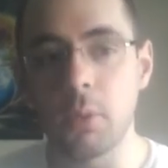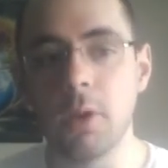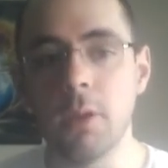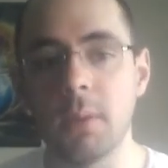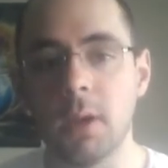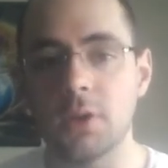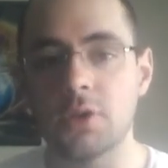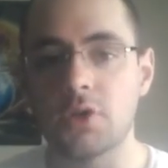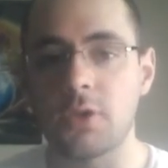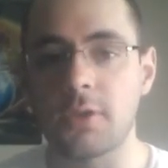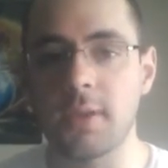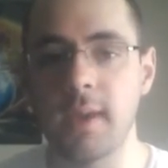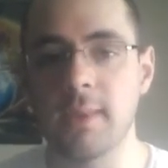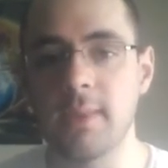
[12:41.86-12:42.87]
pretty much
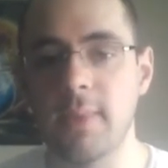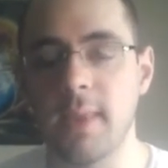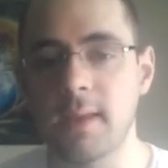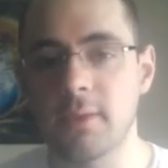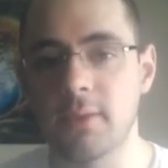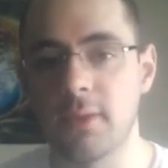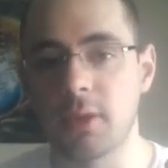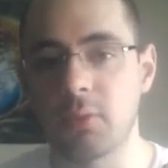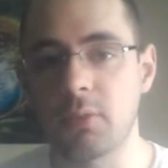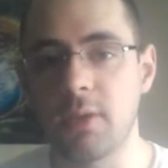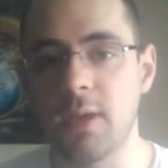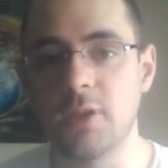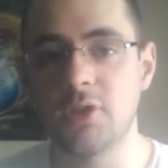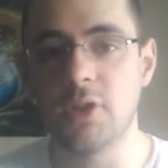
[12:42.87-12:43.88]
saying that this
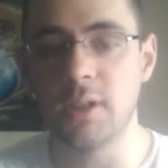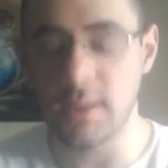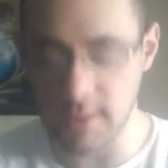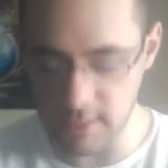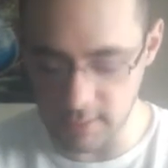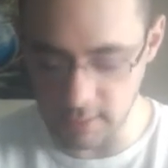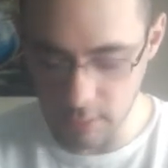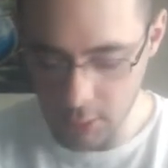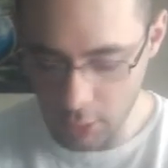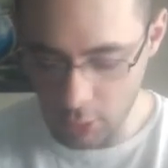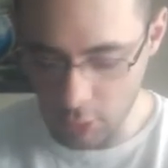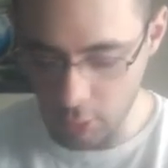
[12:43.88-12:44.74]
was AJ Lee